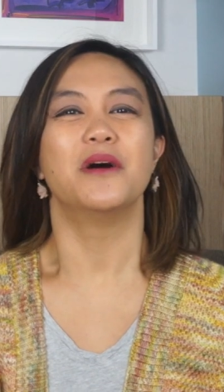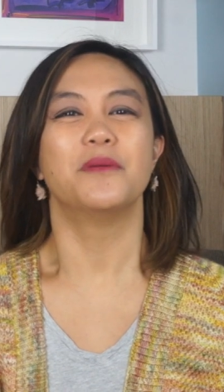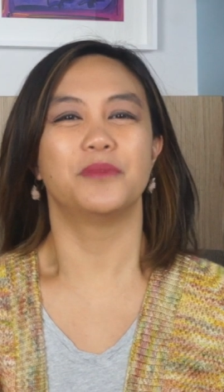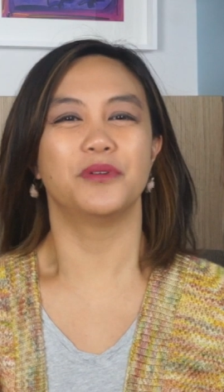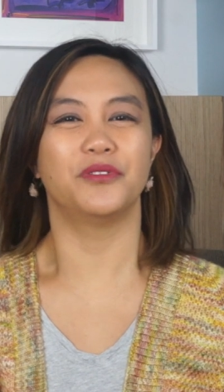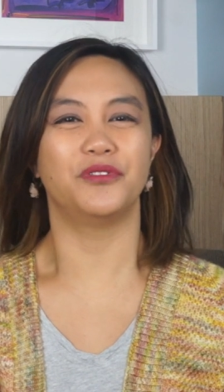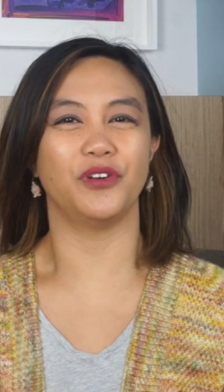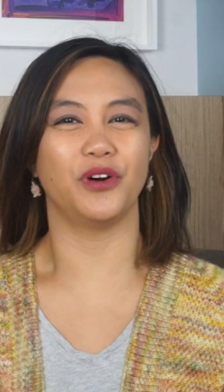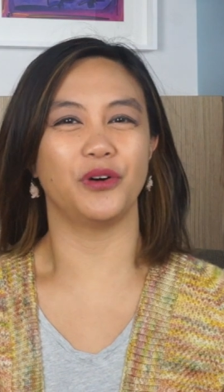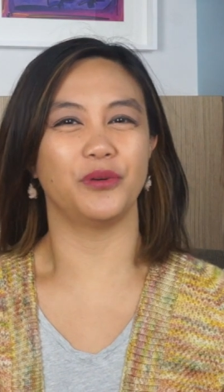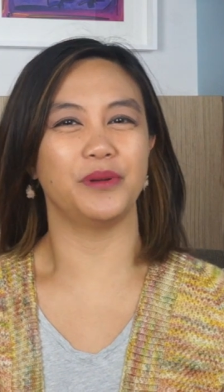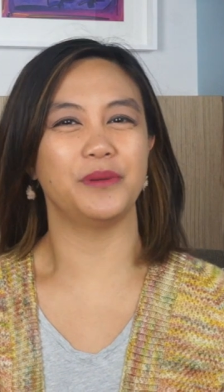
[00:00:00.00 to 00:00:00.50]

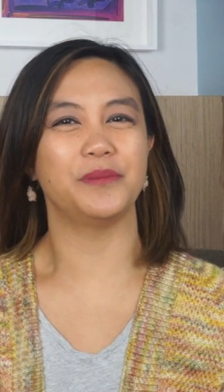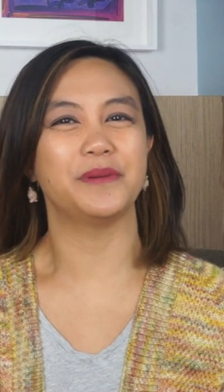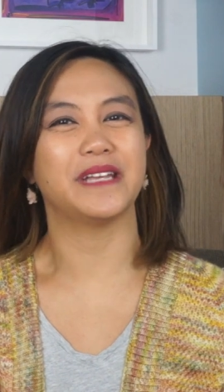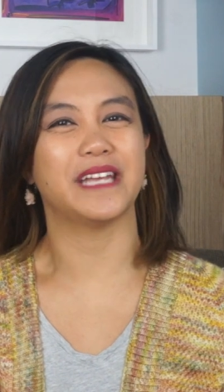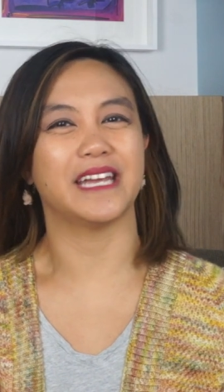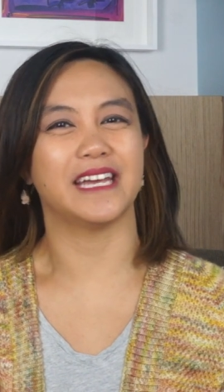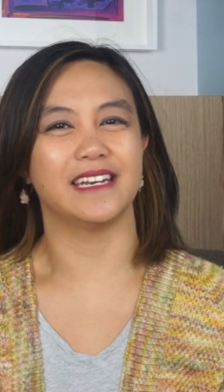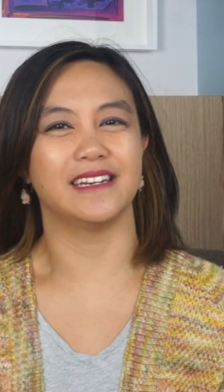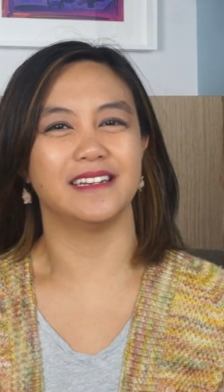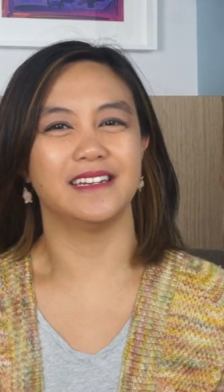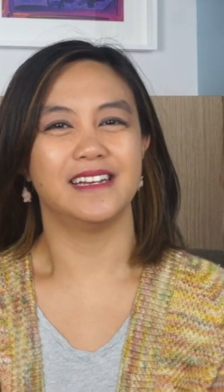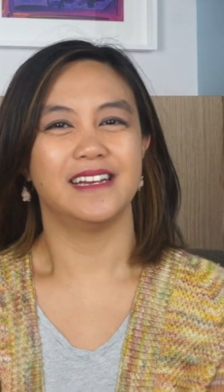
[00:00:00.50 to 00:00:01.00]
Before we
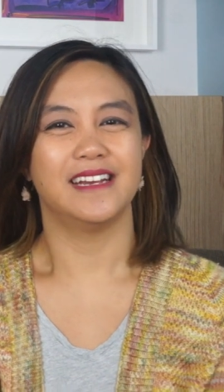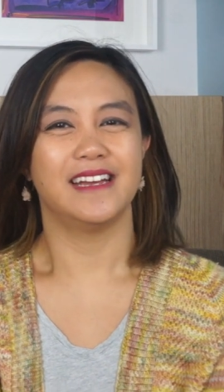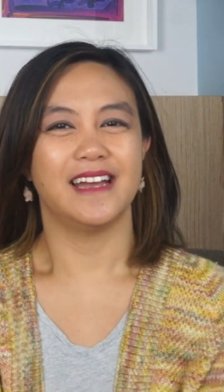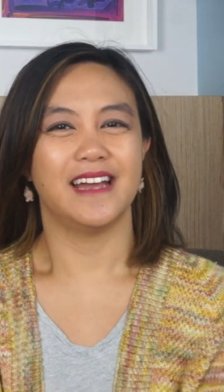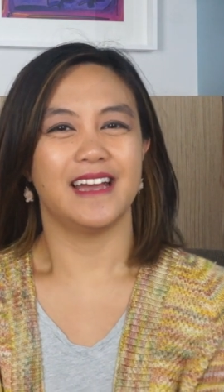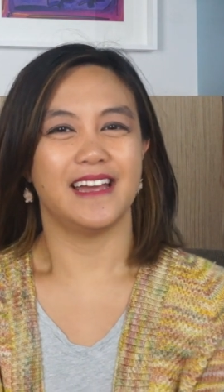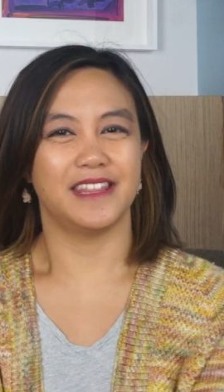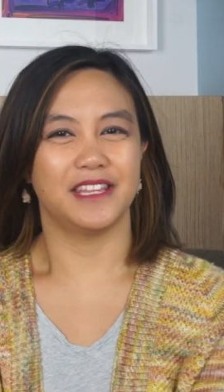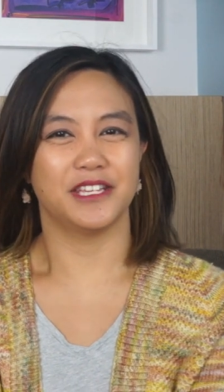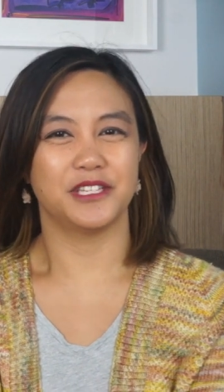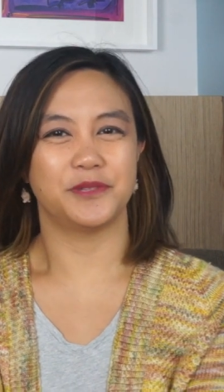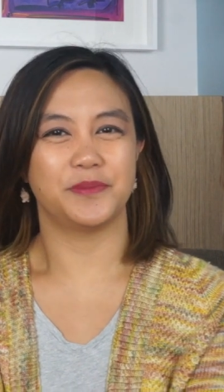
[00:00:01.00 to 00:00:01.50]
begin,
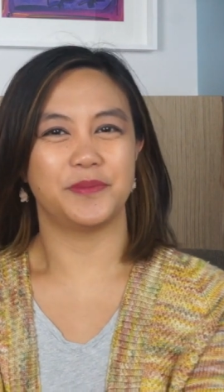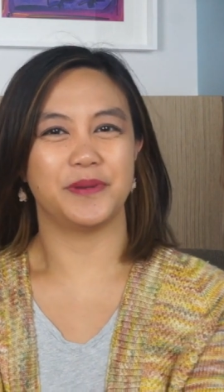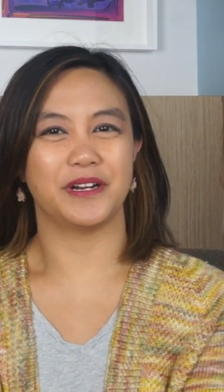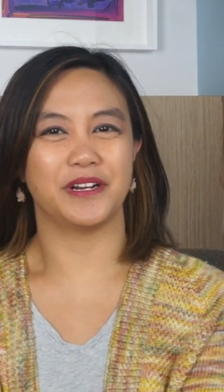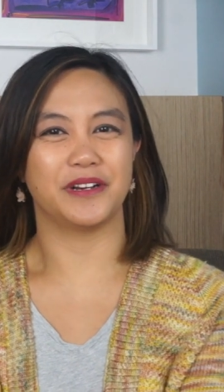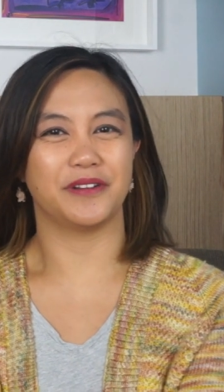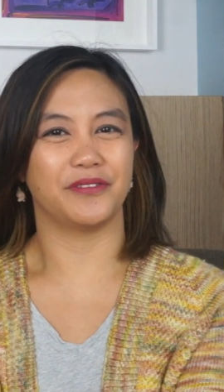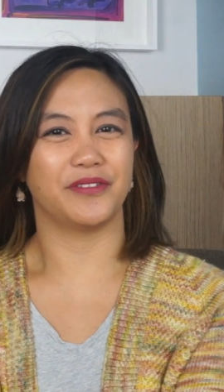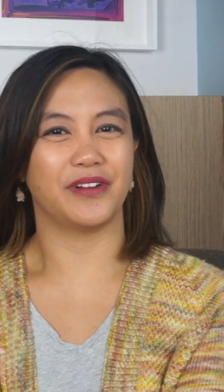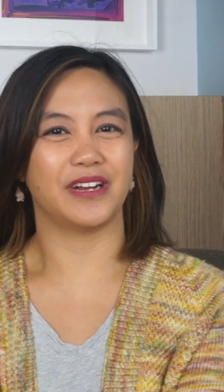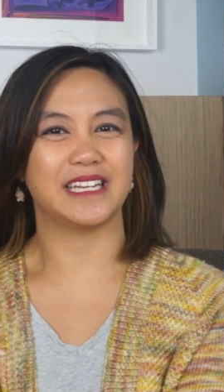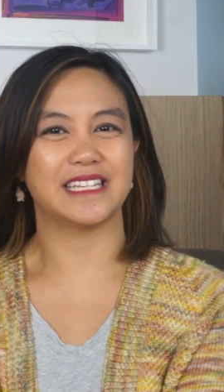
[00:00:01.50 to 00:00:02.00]
in the
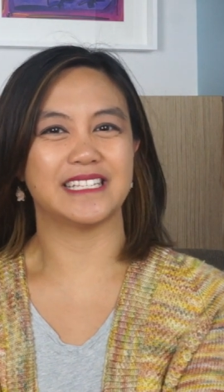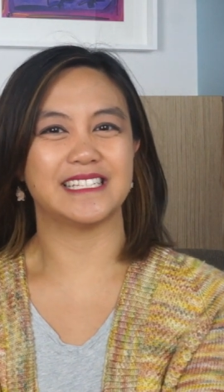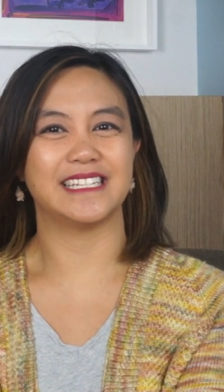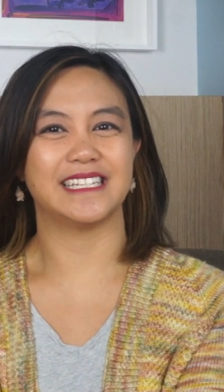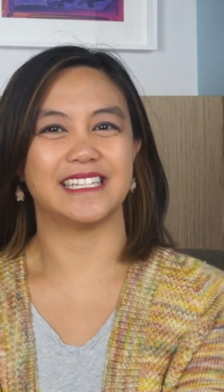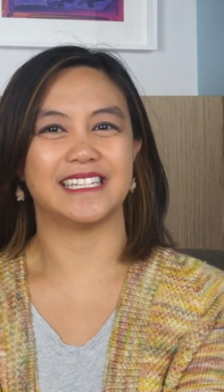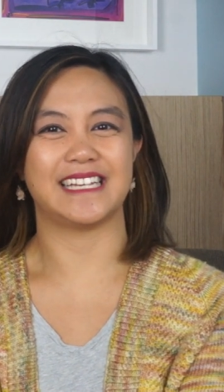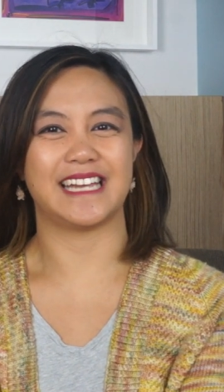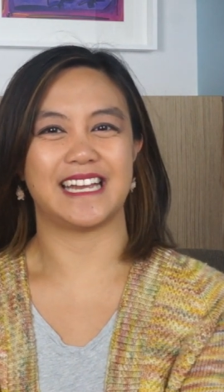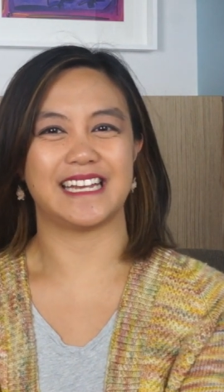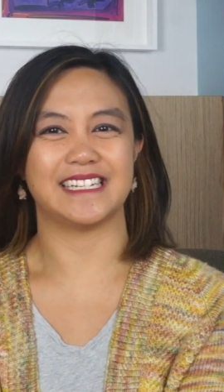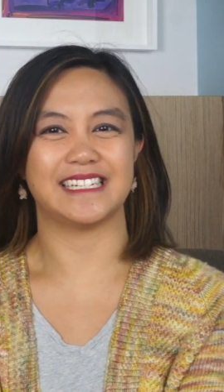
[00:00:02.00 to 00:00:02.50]
spirit of
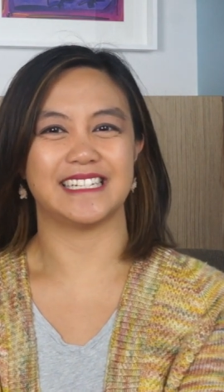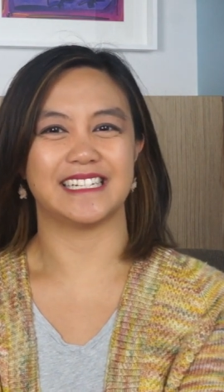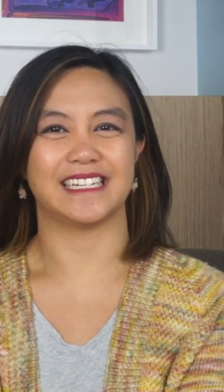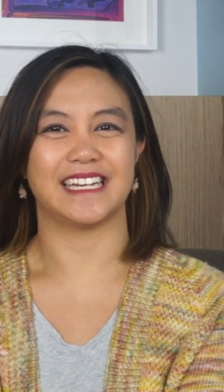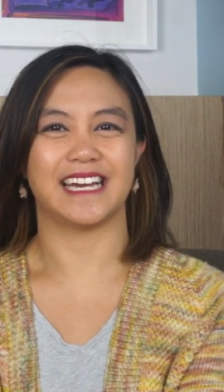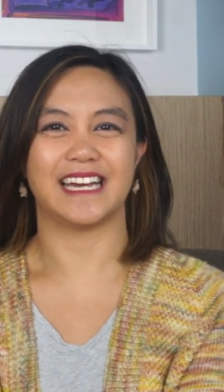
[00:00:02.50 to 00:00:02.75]
reconciliation,